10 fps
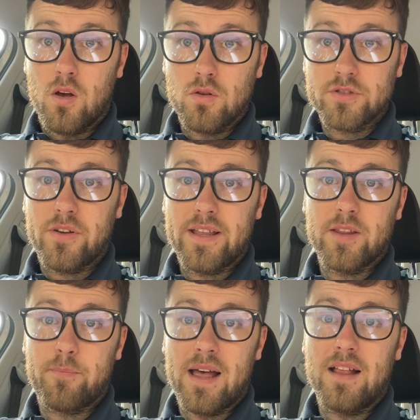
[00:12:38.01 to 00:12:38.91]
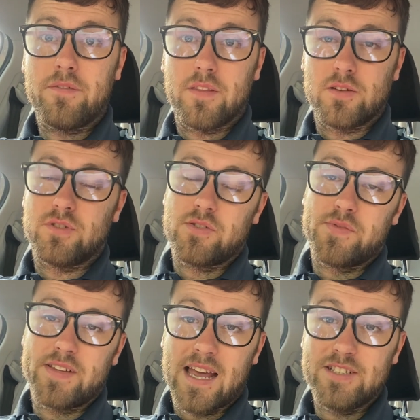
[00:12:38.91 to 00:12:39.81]
Also hit the bell for those
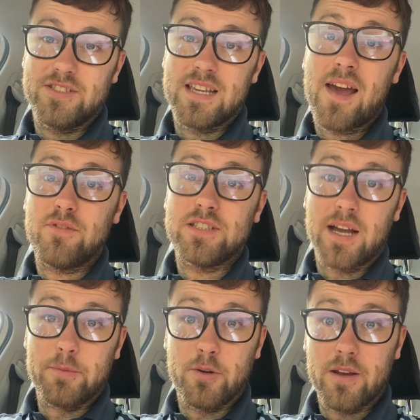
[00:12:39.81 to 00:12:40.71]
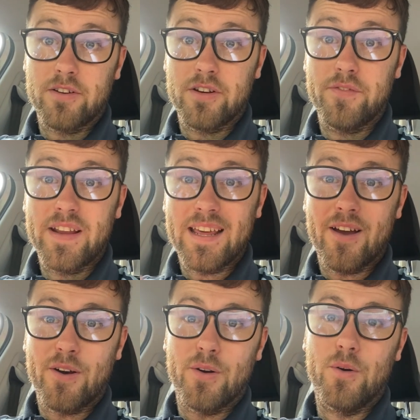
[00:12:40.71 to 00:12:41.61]
notifications every time I upload a new
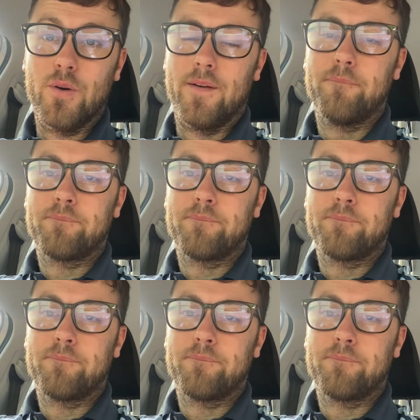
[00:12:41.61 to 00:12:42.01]
video.